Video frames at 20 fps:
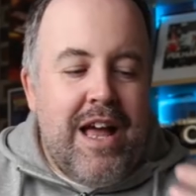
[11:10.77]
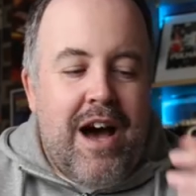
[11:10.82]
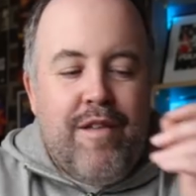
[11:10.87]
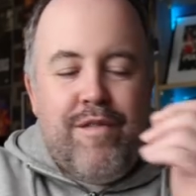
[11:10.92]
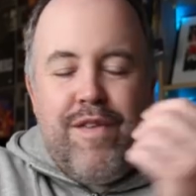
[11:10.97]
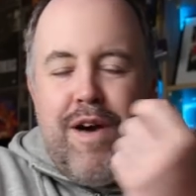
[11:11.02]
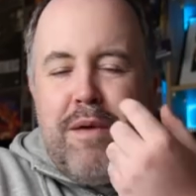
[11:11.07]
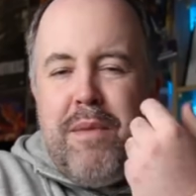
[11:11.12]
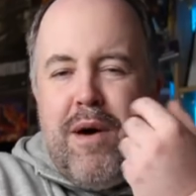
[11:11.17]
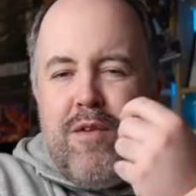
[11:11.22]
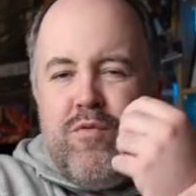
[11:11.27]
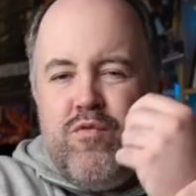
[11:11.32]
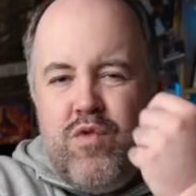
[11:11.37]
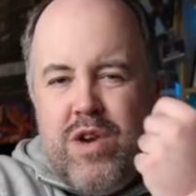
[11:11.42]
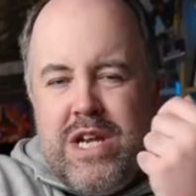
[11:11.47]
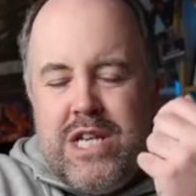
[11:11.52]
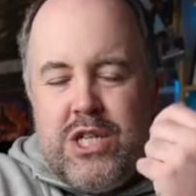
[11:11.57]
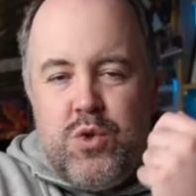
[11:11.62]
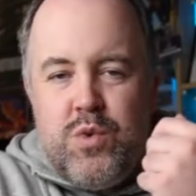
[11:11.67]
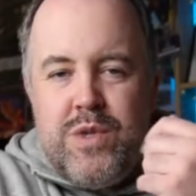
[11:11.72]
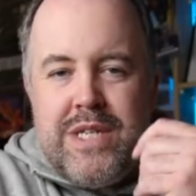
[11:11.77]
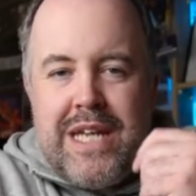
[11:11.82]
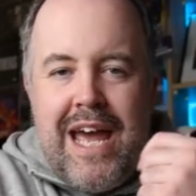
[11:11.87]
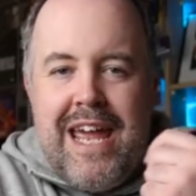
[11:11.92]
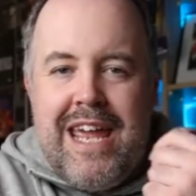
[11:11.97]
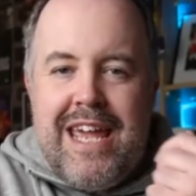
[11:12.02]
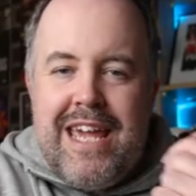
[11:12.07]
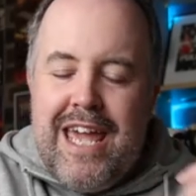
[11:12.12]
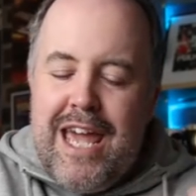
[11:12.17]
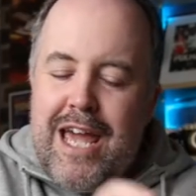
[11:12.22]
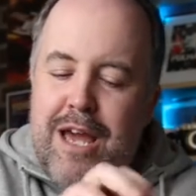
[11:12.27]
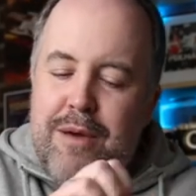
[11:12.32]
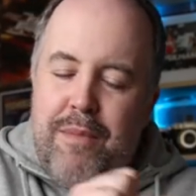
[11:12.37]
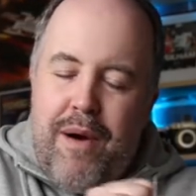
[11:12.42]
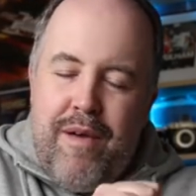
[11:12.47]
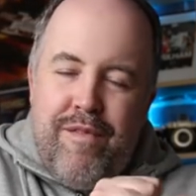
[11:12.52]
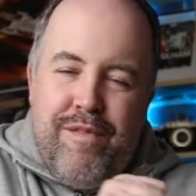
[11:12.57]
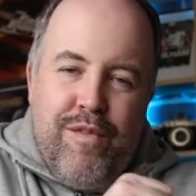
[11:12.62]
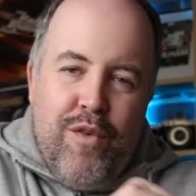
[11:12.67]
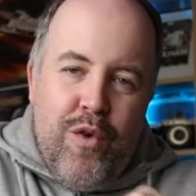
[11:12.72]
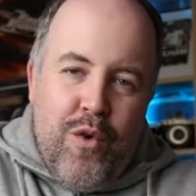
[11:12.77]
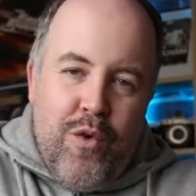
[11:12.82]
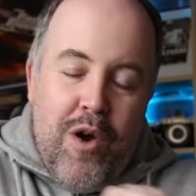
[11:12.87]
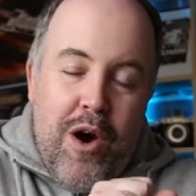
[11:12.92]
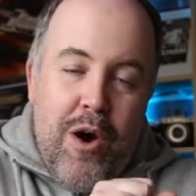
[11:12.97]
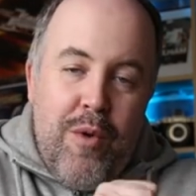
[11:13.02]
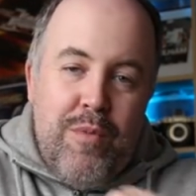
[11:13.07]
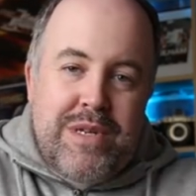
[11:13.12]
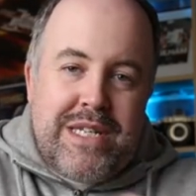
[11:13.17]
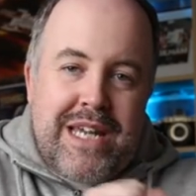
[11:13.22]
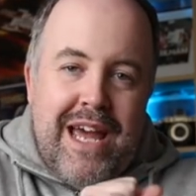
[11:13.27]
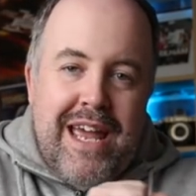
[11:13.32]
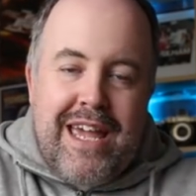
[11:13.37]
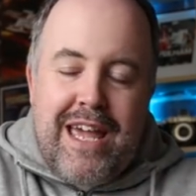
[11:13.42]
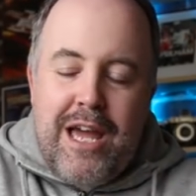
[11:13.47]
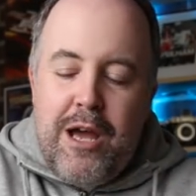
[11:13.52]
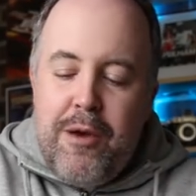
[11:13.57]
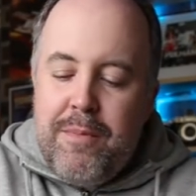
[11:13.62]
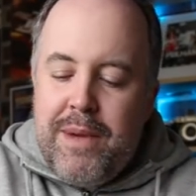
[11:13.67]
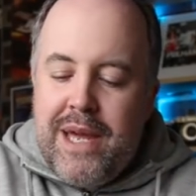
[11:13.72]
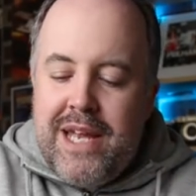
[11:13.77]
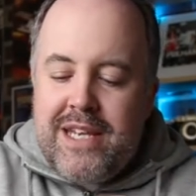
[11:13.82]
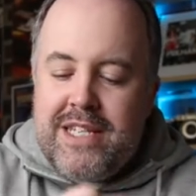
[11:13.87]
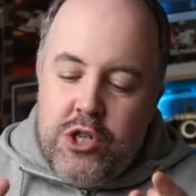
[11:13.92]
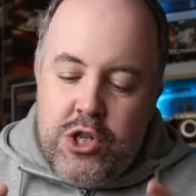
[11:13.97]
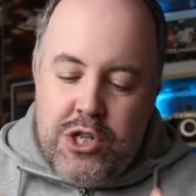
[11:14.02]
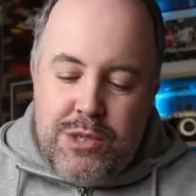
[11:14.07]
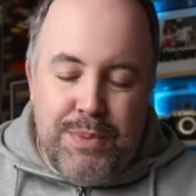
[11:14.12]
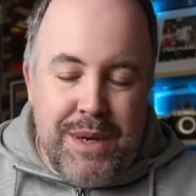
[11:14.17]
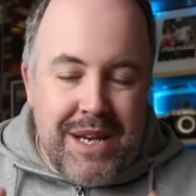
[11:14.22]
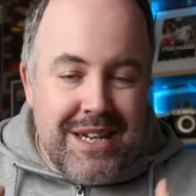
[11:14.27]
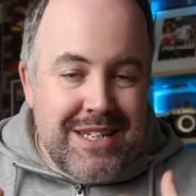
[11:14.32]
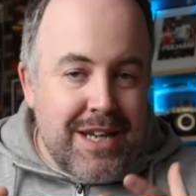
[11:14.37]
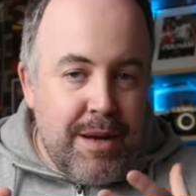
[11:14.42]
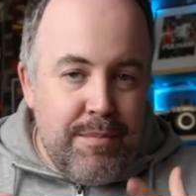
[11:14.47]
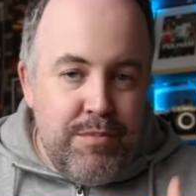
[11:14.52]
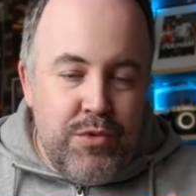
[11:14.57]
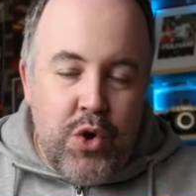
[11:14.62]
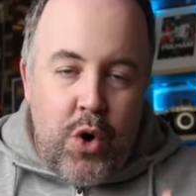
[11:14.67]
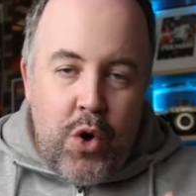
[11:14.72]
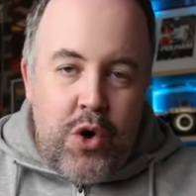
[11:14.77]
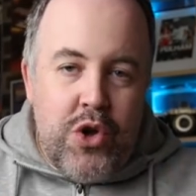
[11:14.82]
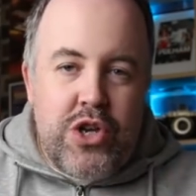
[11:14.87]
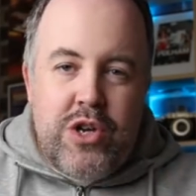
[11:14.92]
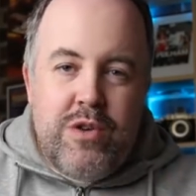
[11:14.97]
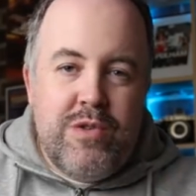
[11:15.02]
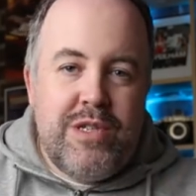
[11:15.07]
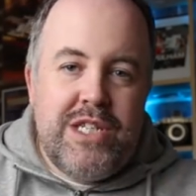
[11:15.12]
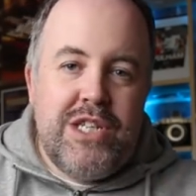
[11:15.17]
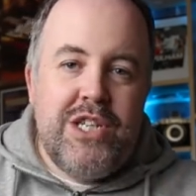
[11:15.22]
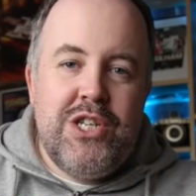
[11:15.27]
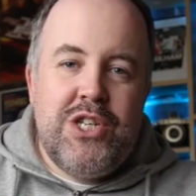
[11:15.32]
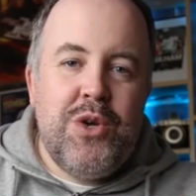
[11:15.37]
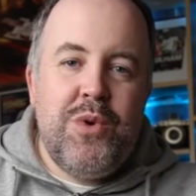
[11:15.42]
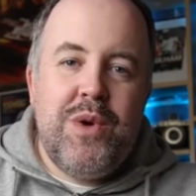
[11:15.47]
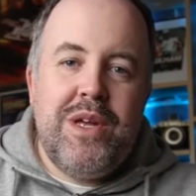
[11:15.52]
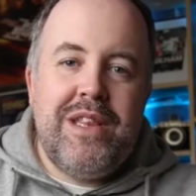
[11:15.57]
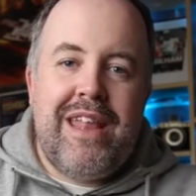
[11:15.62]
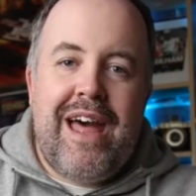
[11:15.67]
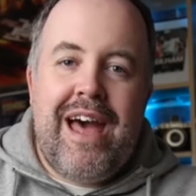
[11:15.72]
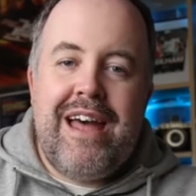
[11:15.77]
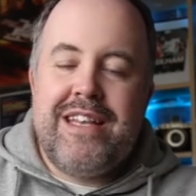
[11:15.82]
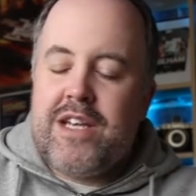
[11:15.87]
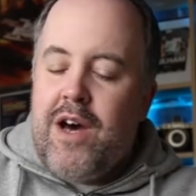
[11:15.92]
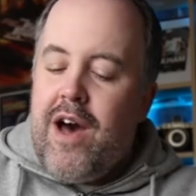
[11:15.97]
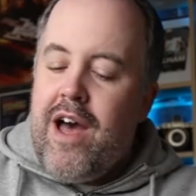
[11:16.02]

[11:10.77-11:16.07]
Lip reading: I found my wrist was aching and my forearm was aching a bit, just because I'm not used to doing that.